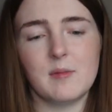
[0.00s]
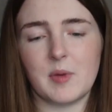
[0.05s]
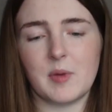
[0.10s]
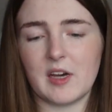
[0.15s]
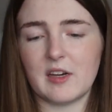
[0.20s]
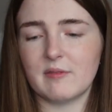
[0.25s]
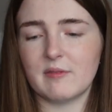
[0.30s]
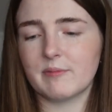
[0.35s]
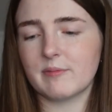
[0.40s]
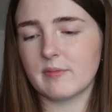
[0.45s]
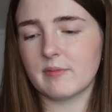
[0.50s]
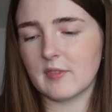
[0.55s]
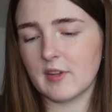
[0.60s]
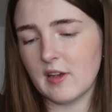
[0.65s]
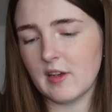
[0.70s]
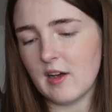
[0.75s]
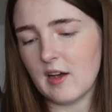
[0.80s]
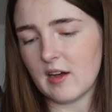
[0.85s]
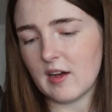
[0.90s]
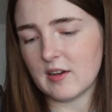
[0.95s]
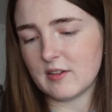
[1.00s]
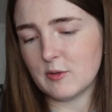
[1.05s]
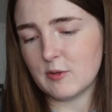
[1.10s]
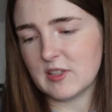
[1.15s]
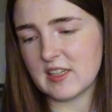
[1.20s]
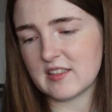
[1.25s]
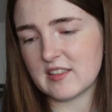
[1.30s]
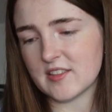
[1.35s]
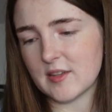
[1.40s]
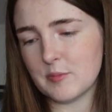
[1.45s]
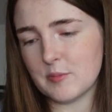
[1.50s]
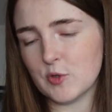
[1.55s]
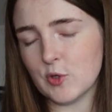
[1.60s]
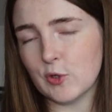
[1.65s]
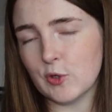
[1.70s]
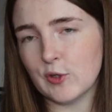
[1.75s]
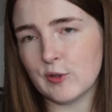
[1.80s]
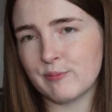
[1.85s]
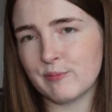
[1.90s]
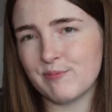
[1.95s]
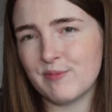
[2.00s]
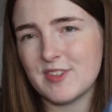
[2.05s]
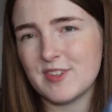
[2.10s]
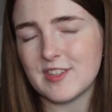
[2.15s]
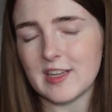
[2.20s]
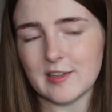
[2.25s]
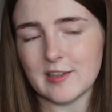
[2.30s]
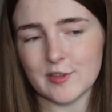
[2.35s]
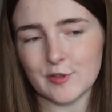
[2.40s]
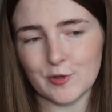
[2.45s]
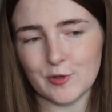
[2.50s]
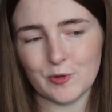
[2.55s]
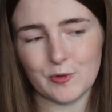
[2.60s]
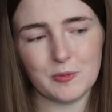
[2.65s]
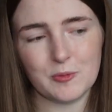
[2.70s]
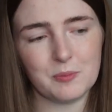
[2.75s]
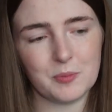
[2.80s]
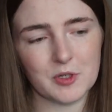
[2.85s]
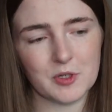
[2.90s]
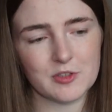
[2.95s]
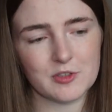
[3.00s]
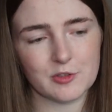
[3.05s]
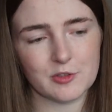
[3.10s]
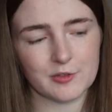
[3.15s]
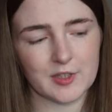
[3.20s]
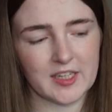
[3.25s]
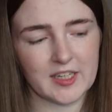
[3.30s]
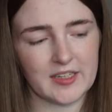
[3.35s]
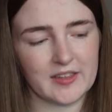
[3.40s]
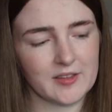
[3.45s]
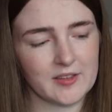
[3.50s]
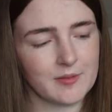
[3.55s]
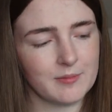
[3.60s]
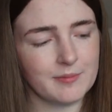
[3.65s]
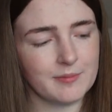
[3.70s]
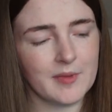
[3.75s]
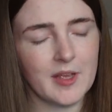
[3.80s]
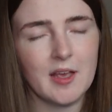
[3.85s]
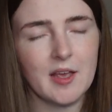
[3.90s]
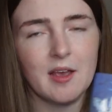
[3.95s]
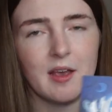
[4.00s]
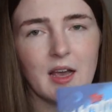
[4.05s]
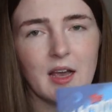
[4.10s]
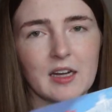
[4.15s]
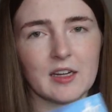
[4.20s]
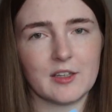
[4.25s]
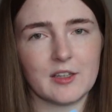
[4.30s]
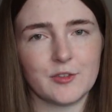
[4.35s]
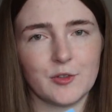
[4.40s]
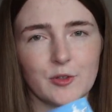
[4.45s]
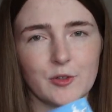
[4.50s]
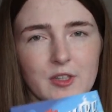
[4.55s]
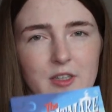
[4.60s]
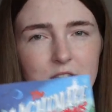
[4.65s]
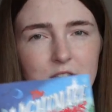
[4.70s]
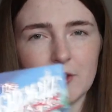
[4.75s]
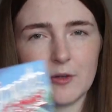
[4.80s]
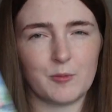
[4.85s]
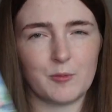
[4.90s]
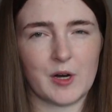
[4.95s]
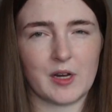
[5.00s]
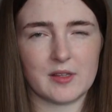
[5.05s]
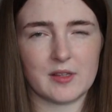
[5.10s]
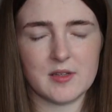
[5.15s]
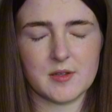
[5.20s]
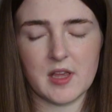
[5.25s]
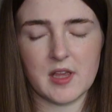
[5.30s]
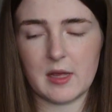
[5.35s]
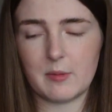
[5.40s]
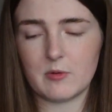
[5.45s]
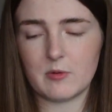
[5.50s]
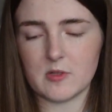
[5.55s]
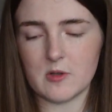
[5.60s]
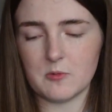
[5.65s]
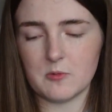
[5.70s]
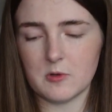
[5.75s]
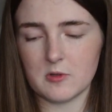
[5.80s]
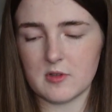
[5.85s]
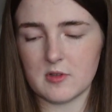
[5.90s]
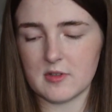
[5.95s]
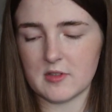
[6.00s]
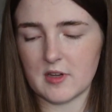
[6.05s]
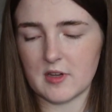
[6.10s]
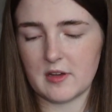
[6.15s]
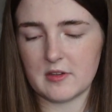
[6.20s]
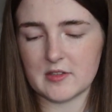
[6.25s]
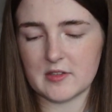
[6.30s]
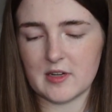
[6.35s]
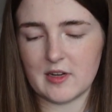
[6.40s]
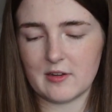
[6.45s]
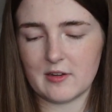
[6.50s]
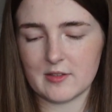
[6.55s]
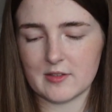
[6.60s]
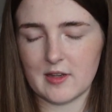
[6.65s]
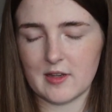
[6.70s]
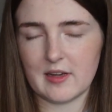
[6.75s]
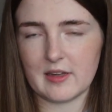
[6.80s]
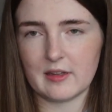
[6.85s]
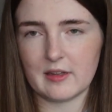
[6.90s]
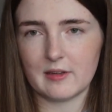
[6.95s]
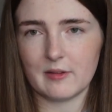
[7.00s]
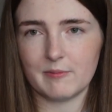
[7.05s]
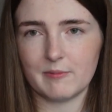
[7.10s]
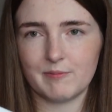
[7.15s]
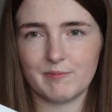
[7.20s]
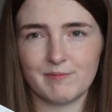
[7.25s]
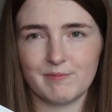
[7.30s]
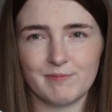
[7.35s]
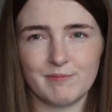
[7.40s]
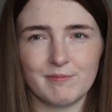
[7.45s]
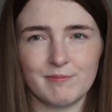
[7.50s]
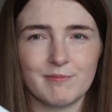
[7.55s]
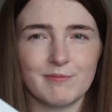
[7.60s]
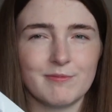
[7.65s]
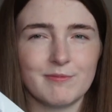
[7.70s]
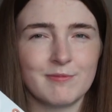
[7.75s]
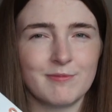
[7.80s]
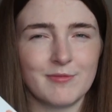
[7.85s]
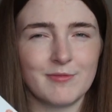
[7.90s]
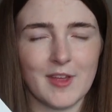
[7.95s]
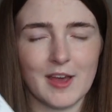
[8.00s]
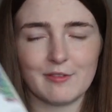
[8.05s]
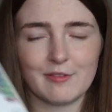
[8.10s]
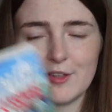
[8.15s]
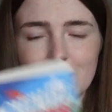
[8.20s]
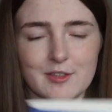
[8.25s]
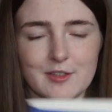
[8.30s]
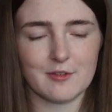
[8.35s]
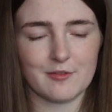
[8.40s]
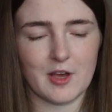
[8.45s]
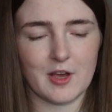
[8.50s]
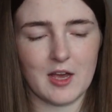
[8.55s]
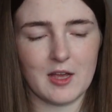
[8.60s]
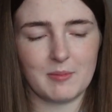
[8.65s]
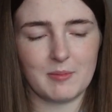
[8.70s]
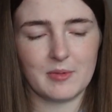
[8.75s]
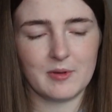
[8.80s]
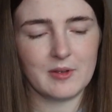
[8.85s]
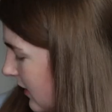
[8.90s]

But I wanted some more seasonal books to read, and I saw this on one of the tables at Waterstones and I was like, that fits the vibe.